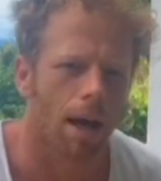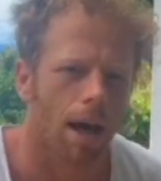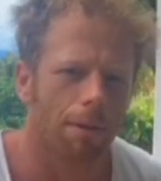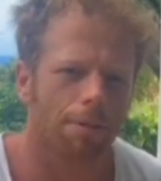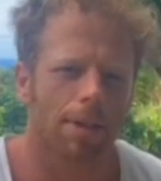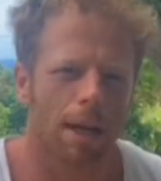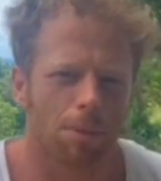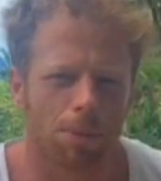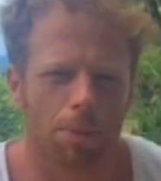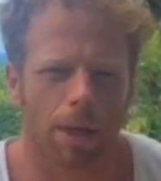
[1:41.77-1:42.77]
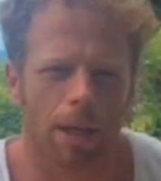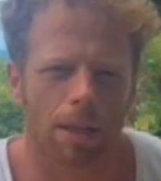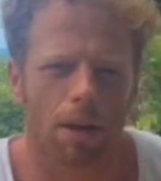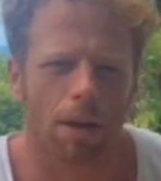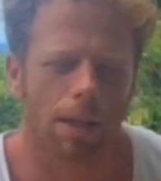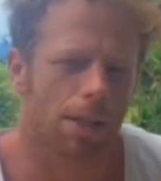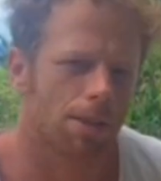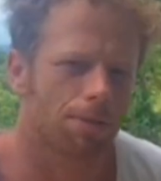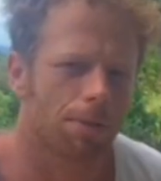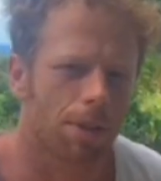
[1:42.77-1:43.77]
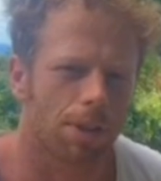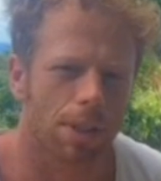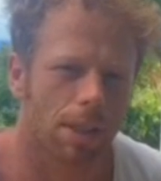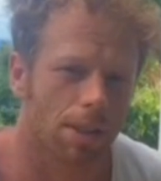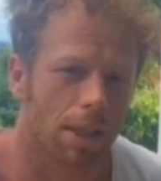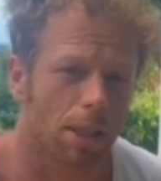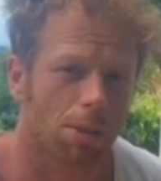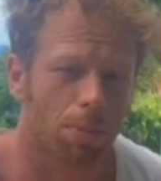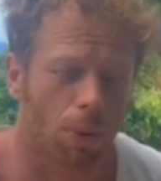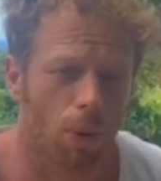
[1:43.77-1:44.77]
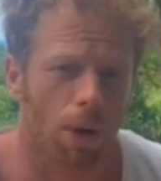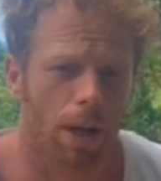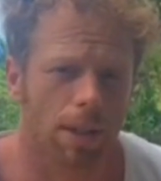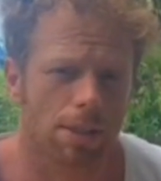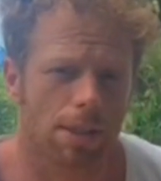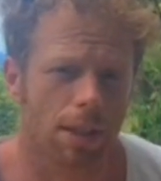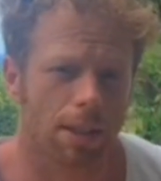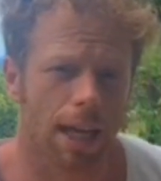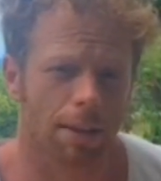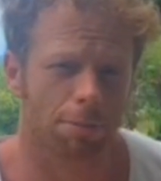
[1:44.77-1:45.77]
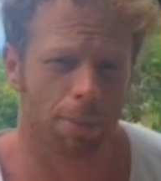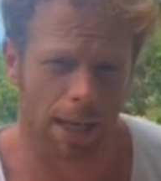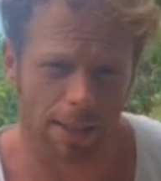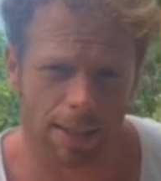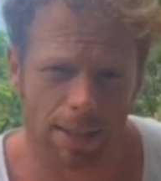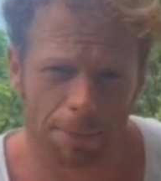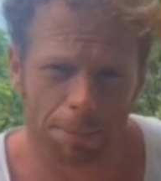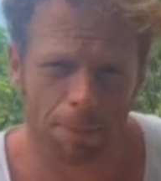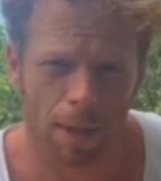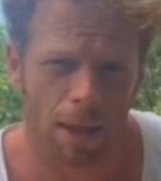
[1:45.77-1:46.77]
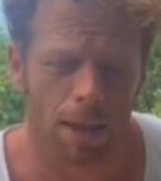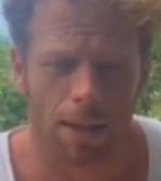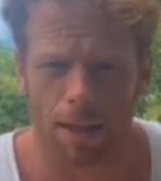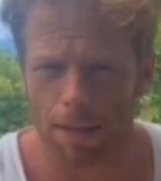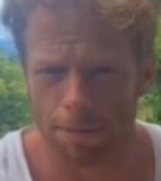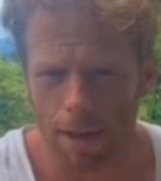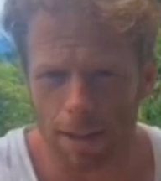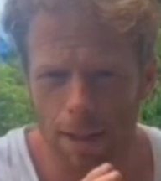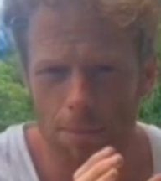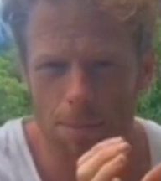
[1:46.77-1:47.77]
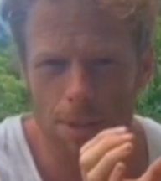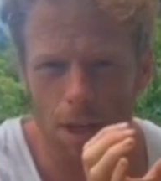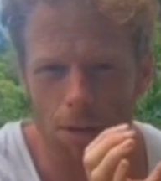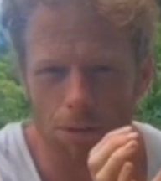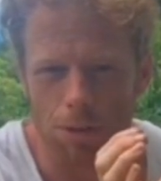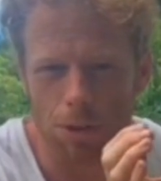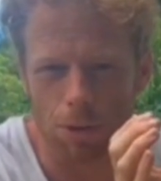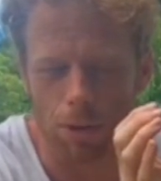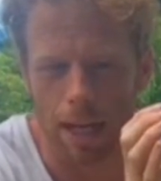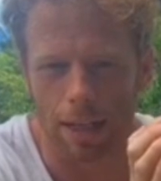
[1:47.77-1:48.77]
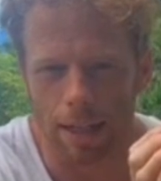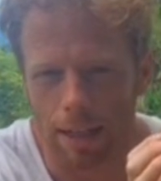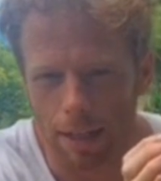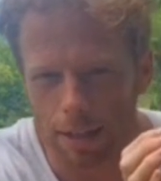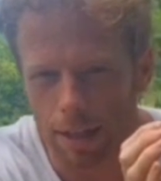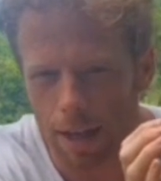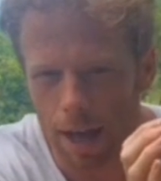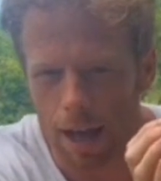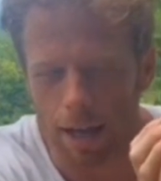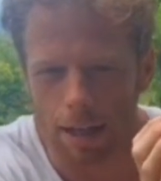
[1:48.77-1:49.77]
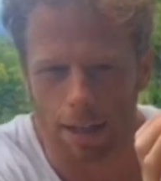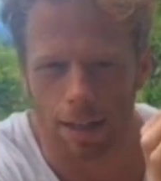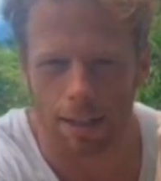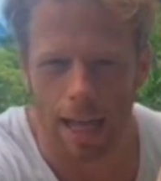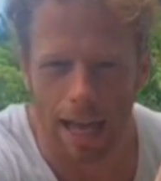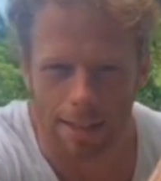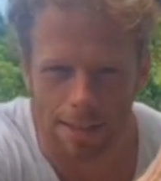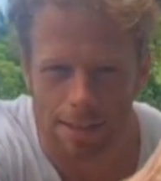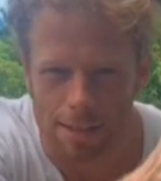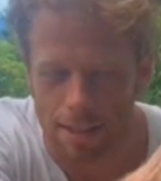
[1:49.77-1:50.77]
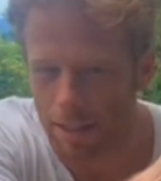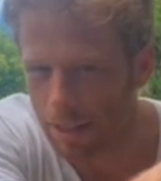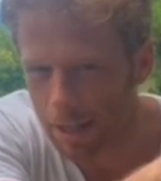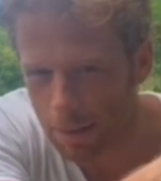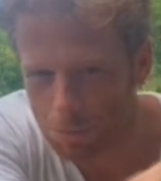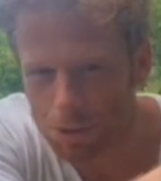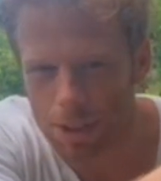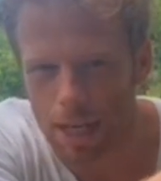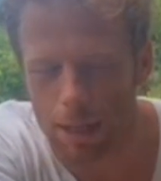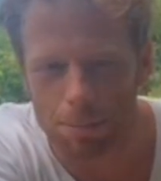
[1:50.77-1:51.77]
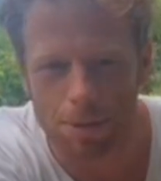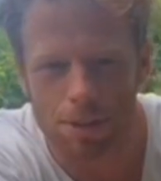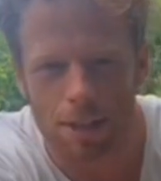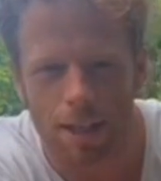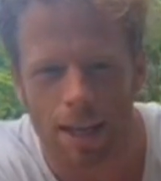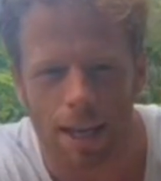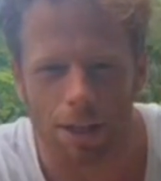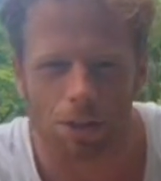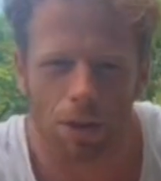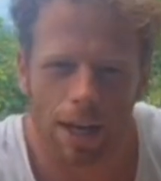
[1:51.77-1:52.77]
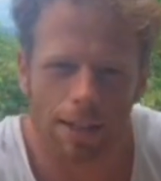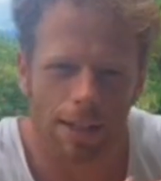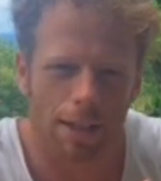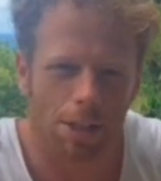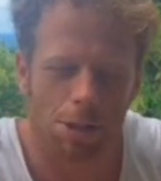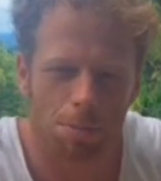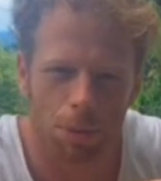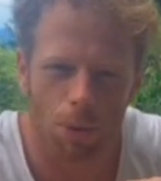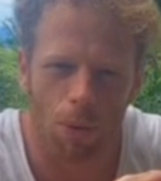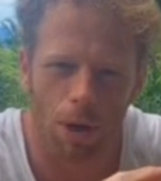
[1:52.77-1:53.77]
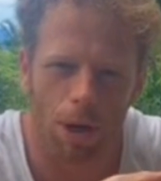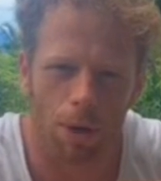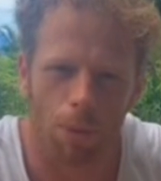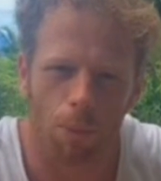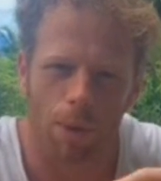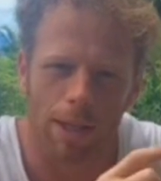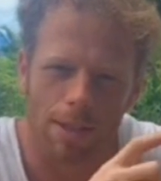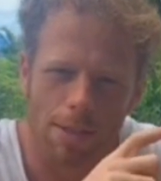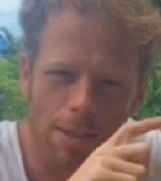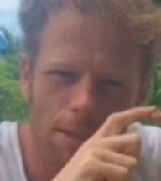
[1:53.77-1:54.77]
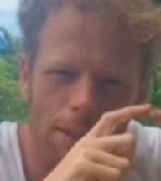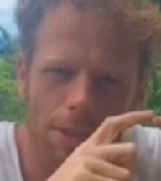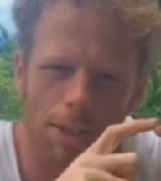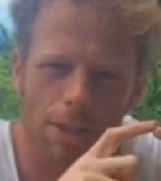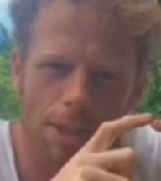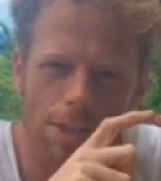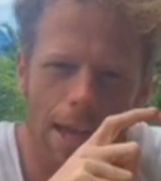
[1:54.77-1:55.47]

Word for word: Oftentimes when artists first get to explore still life painting, they find themselves creating uh, glasses and cup shapes and trying to explore what a cylinder is